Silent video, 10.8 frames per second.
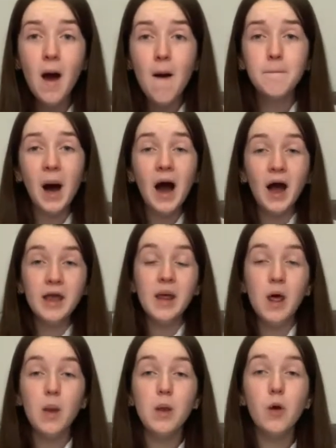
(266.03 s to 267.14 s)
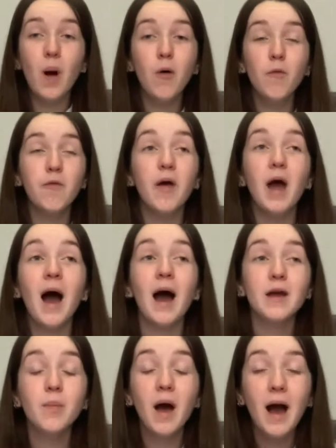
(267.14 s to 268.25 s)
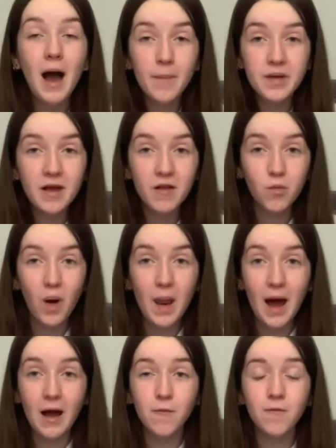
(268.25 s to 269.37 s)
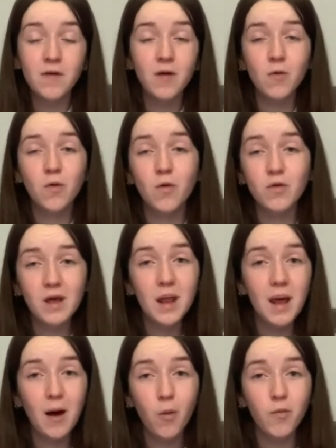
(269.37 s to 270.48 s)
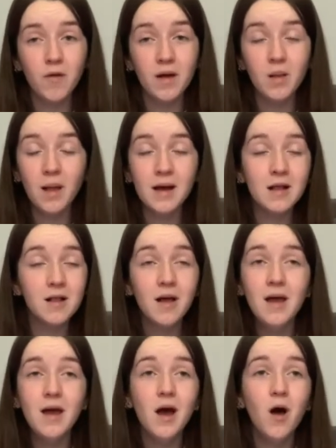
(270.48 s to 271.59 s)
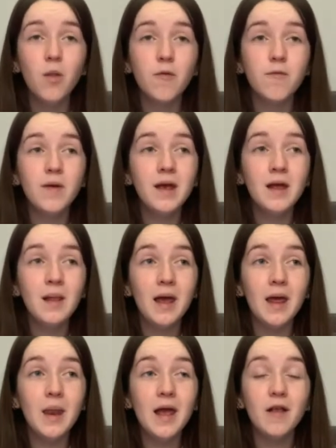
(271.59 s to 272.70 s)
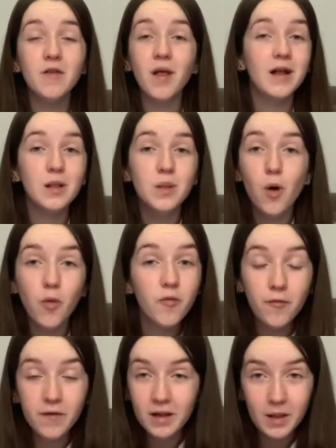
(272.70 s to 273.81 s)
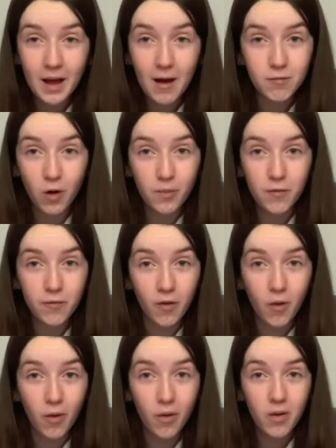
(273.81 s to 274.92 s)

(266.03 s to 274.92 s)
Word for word: buying a new outfit. I am the happiest when I feel good in an outfit. Like the feeling is like no other feeling that I've got before.